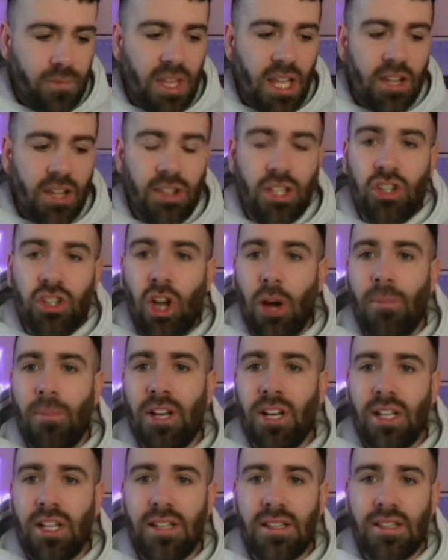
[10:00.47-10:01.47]
The
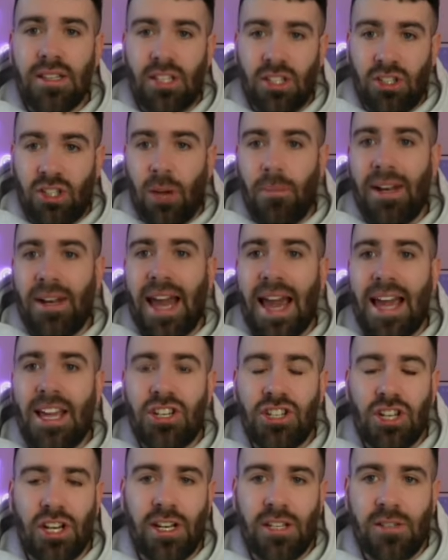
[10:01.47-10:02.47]

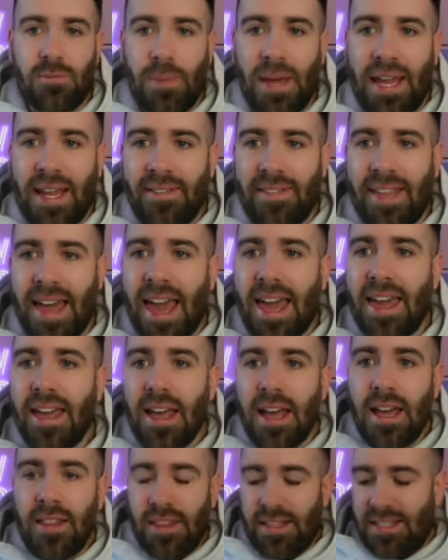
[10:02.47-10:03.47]
domination has been there.
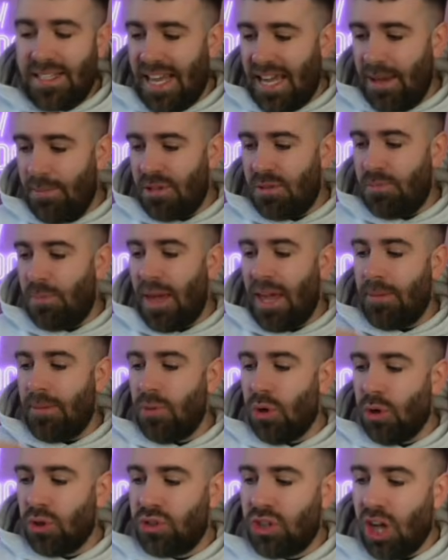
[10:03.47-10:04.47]
The team has been
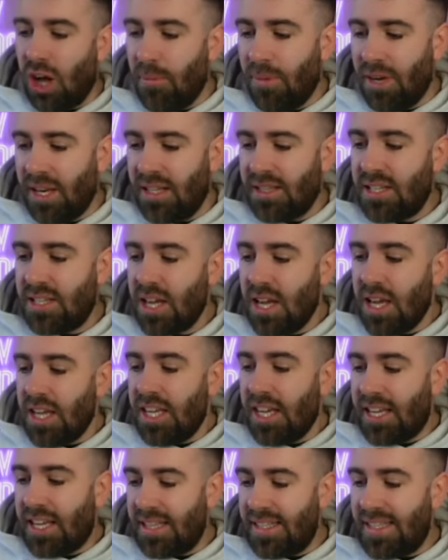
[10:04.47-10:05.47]
more dominant.
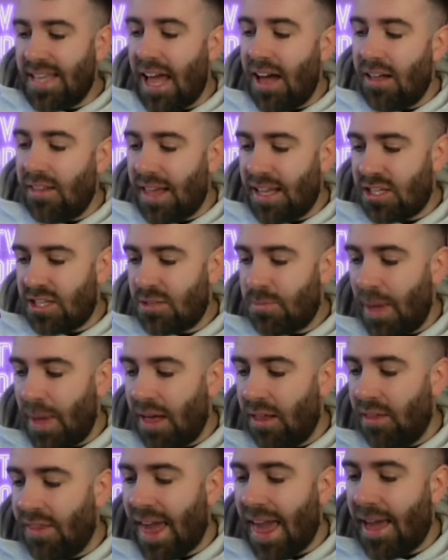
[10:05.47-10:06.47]
You can tell that
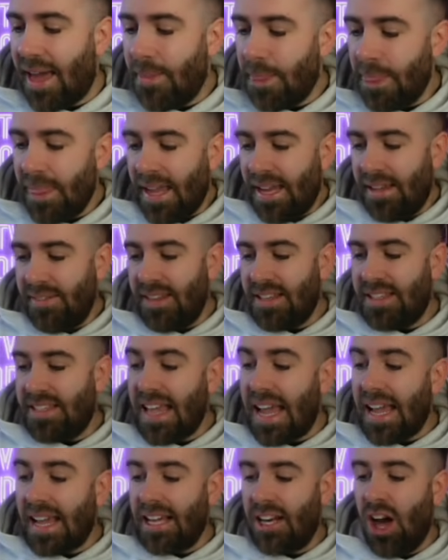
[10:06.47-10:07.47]
spell there in the
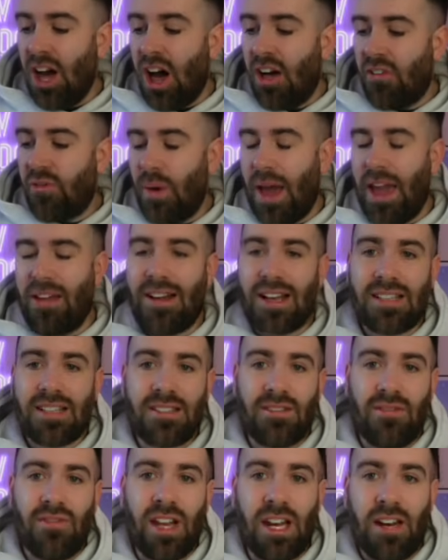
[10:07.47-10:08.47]
second half where
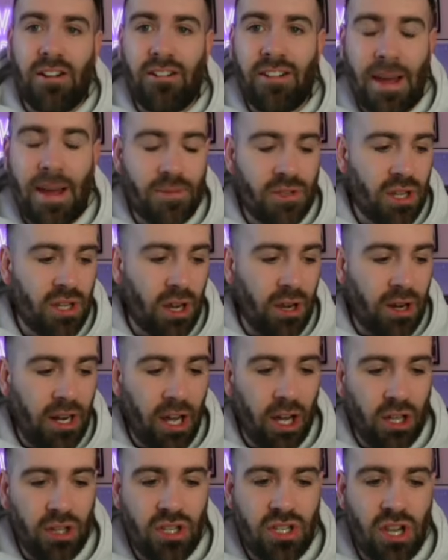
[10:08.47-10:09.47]
Aston Villa are absolutely
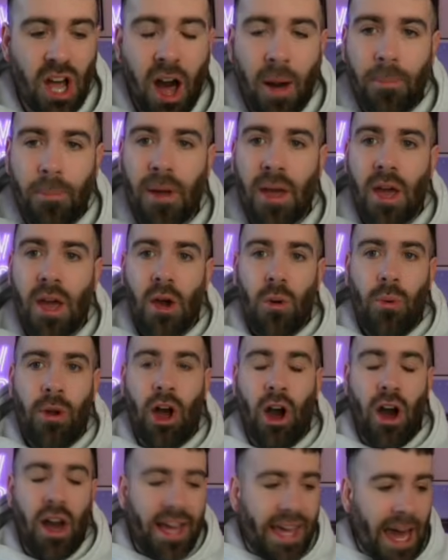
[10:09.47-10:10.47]
on top. We
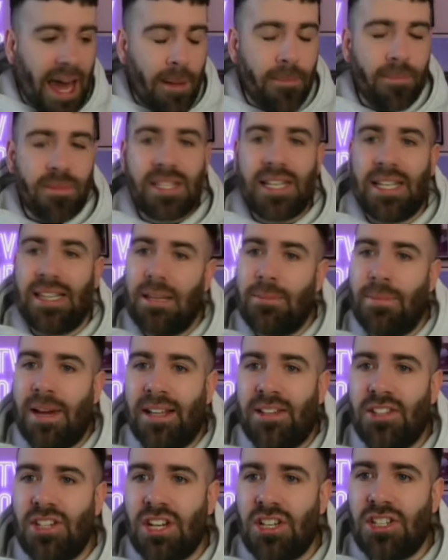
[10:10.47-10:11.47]
are camped in the
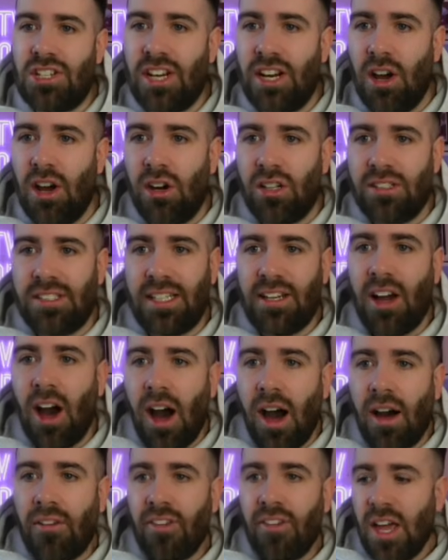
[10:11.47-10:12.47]
Manchester United
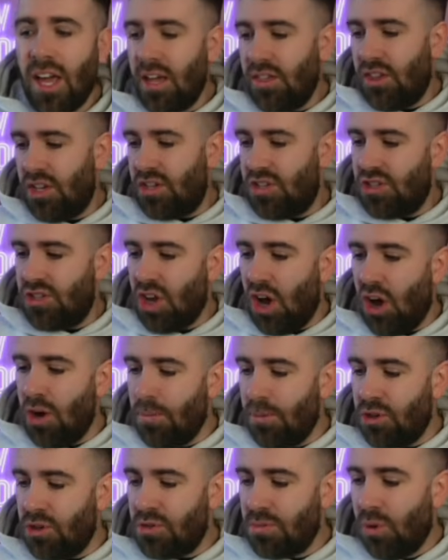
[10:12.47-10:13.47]
half. There's so
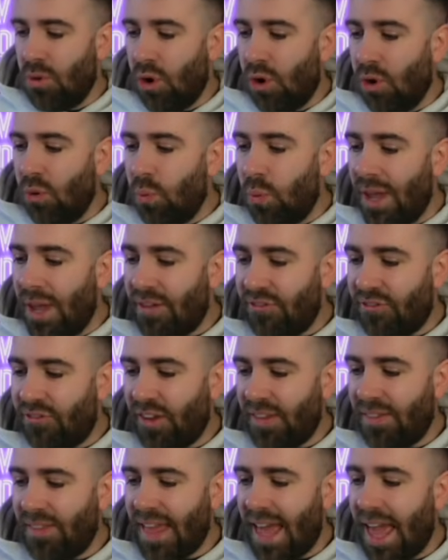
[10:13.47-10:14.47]
much more width
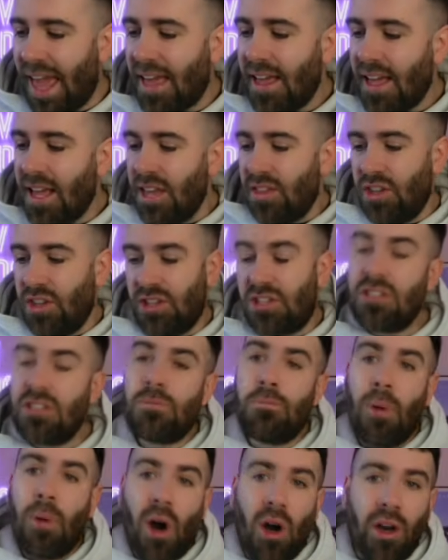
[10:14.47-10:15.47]
in there. There's
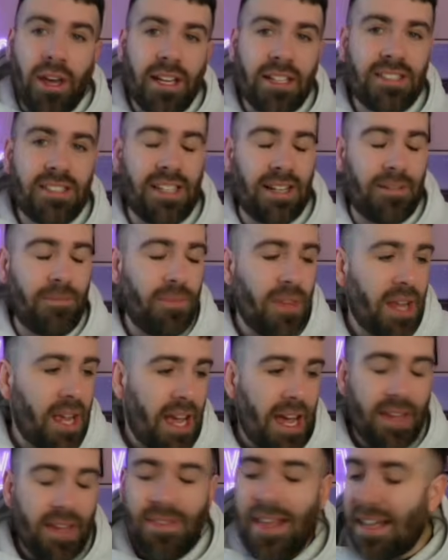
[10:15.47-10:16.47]
spikes, and
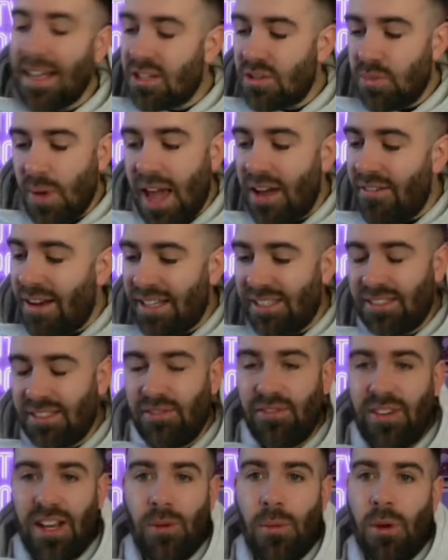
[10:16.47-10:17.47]
that's where Aston
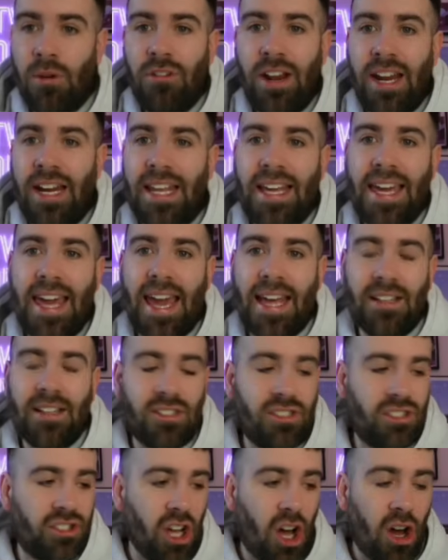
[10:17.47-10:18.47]
Villa were really getting
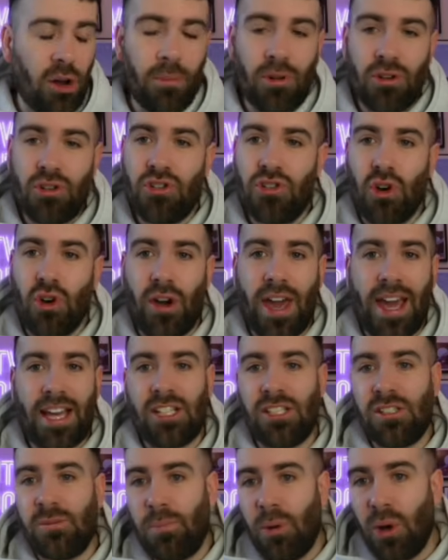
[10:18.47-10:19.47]
so much joy,
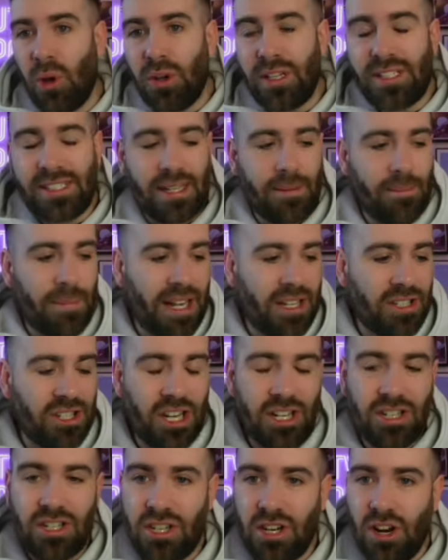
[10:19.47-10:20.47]
exploiting
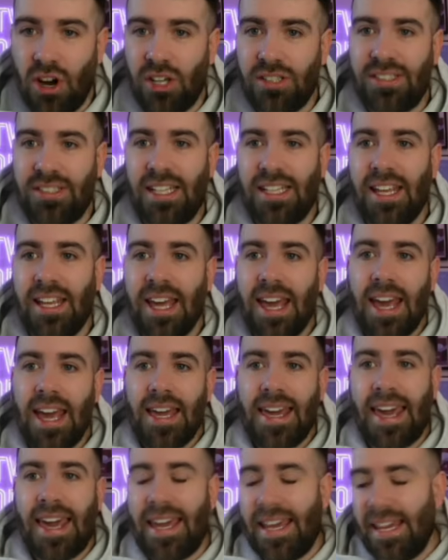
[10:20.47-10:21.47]
Manchester United,
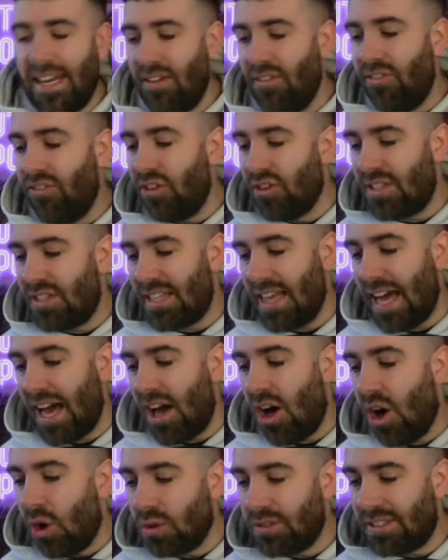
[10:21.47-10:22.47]
kicking in front of that
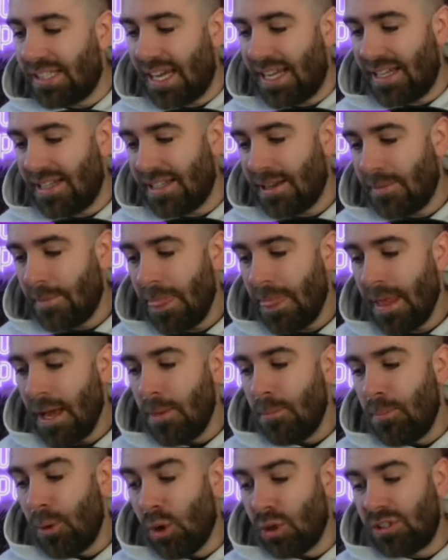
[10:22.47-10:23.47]
halt end.
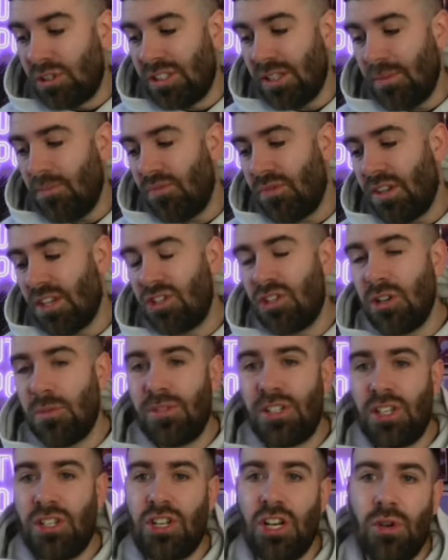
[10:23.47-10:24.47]
But the
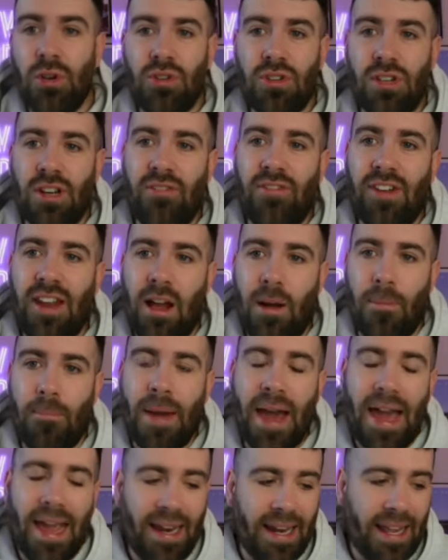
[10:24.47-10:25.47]
substitution of Leon
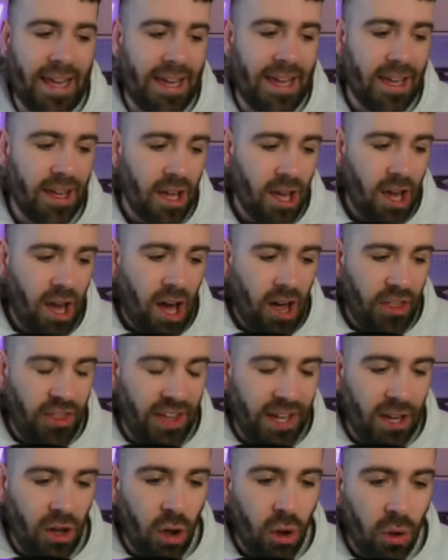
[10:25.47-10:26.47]
Bailey, I
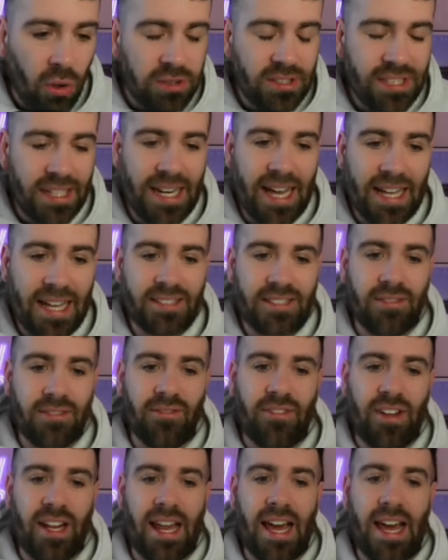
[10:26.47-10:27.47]
think, halted Aston
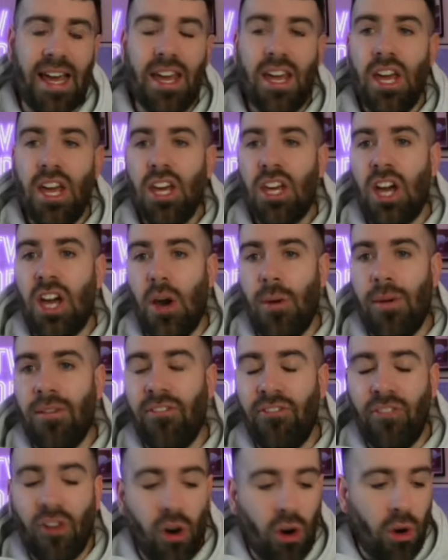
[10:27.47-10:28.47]
Villa going
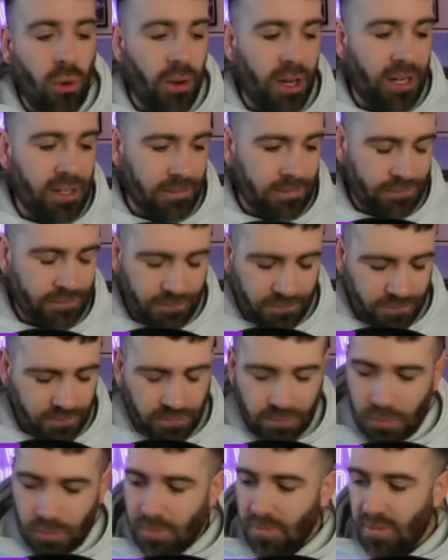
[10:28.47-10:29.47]
forward.
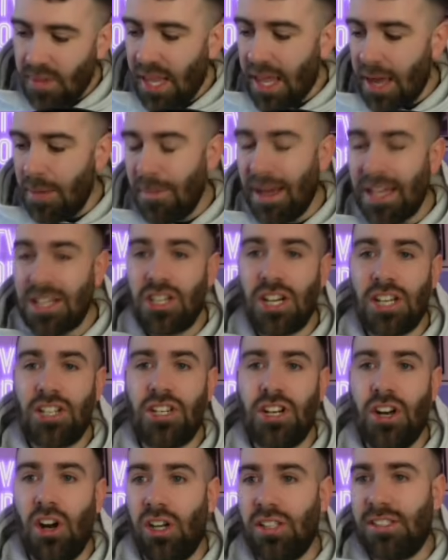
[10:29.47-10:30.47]
And Manchester
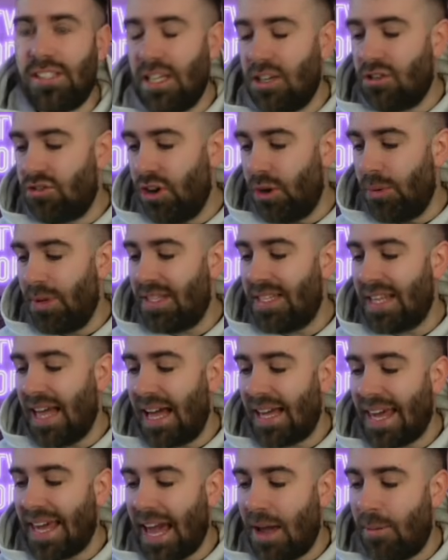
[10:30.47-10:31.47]
United grew into
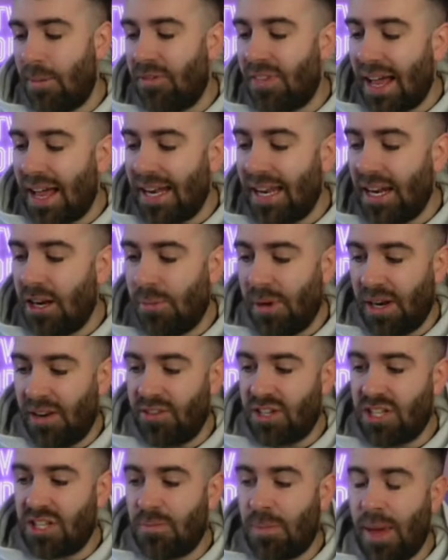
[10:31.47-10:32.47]
that game with that little bit of a
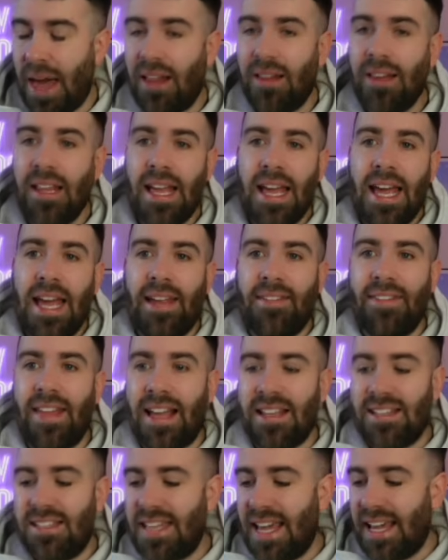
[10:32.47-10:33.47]
spell in
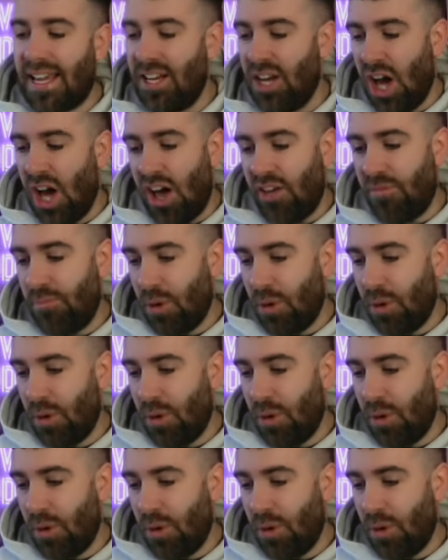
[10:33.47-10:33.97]
that second half.